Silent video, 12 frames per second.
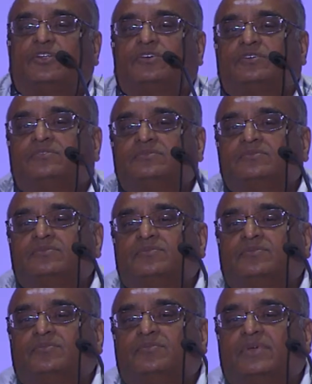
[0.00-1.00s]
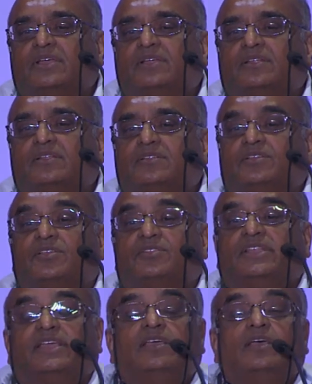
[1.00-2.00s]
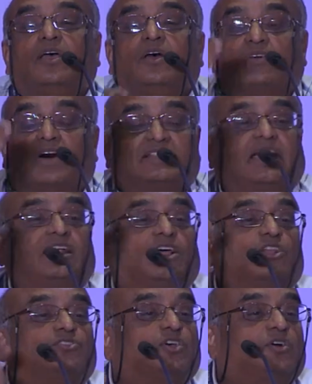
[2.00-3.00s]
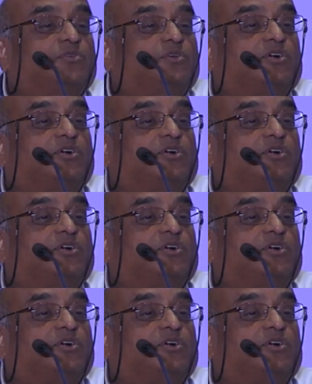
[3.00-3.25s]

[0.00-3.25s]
to. This is the, for that also, you